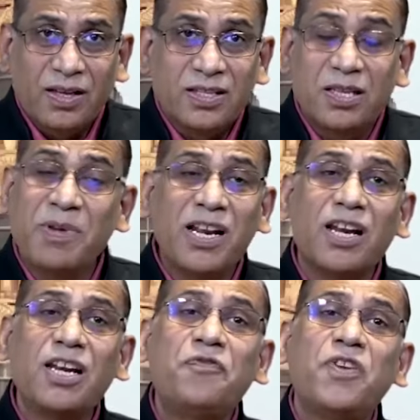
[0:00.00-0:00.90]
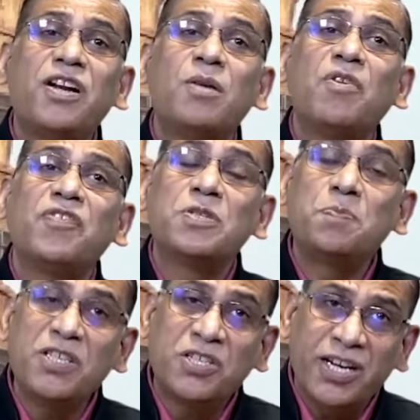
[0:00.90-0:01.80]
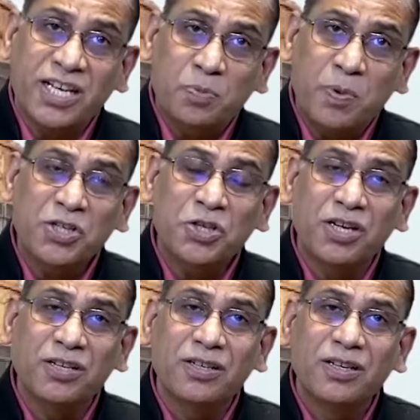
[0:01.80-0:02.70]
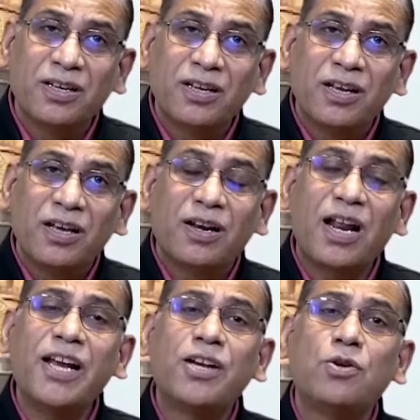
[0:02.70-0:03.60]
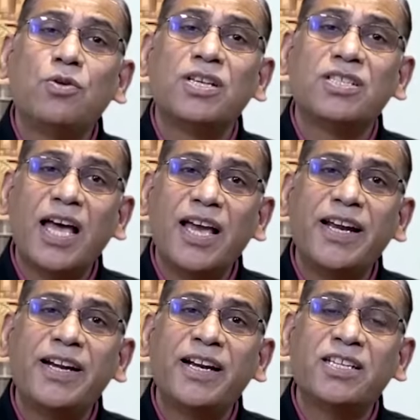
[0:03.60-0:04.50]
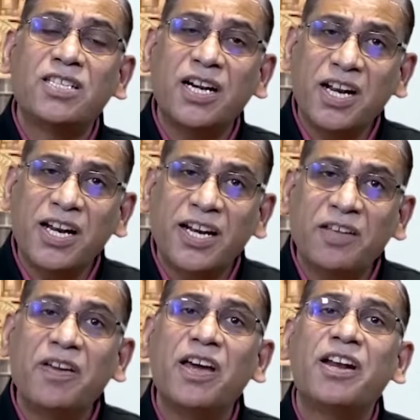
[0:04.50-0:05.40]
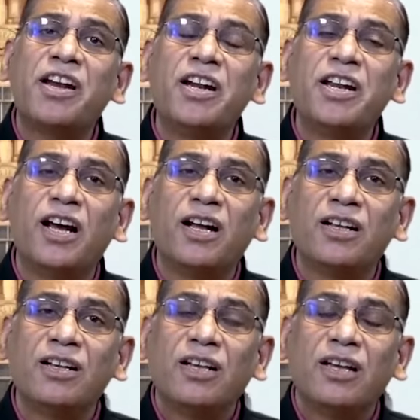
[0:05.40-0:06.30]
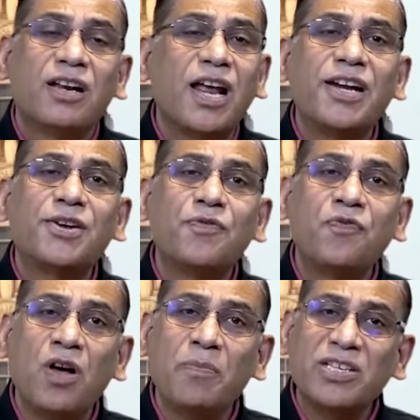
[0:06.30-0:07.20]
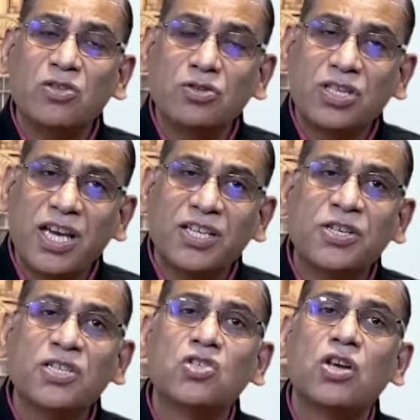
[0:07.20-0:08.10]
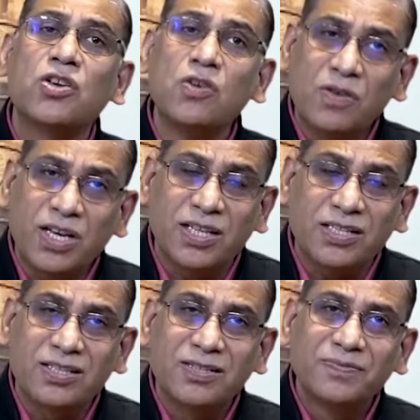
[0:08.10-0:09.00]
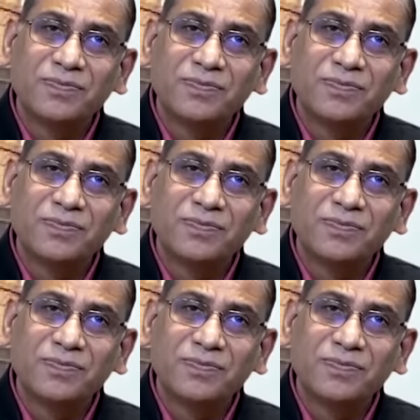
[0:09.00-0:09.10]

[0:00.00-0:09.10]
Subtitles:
Similarly, freedom of speech and expression, right to reside and settle anywhere in India, right to form associations or unions.